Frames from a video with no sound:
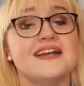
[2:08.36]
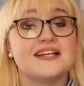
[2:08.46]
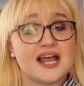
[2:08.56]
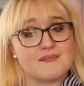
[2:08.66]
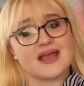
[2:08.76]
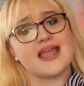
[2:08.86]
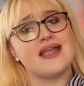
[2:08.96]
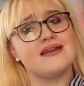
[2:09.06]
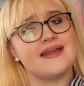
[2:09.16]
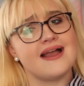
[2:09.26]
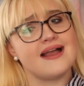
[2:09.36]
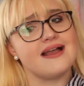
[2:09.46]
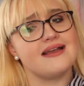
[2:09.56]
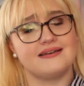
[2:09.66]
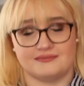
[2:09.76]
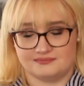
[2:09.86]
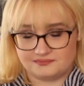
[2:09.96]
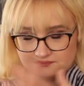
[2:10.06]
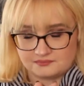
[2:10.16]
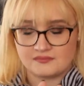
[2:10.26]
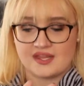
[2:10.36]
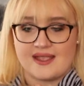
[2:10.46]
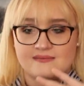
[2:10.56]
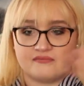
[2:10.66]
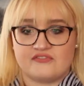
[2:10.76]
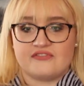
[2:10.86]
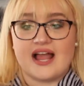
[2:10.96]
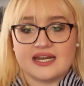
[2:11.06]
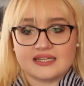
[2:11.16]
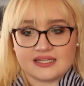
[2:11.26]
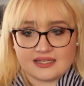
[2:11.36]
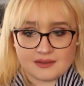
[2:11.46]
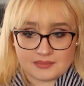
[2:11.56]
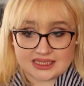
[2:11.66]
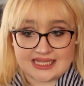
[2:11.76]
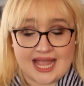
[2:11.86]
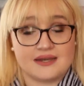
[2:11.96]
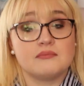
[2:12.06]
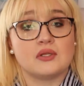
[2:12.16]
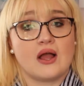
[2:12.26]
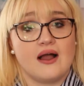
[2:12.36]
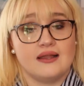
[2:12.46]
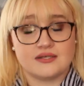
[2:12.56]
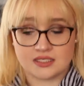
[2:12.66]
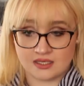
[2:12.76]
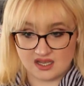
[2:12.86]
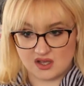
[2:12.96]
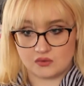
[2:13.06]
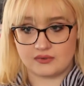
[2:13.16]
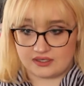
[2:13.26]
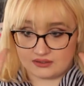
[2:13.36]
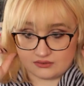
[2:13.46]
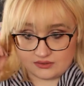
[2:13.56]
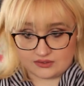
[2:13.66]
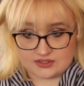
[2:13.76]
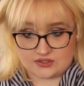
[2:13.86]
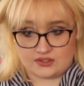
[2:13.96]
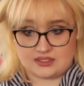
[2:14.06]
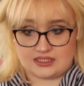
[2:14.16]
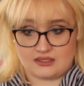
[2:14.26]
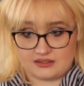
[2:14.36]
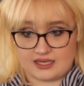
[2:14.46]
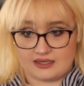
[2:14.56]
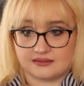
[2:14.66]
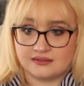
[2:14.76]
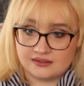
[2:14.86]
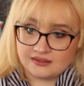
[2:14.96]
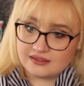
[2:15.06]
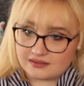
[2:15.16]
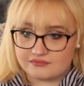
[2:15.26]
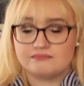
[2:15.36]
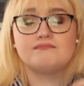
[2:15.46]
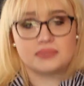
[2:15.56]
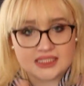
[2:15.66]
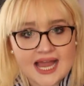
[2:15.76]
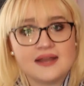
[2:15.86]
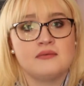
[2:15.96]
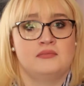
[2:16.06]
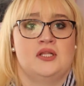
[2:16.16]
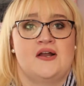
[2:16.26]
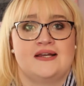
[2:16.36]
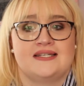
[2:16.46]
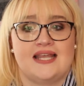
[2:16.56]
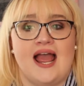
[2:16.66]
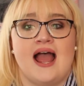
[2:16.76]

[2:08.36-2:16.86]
I got my hair done! I'm finally platinum blonde. Well, you can sort of tell, yeah. I'm platinum blonde.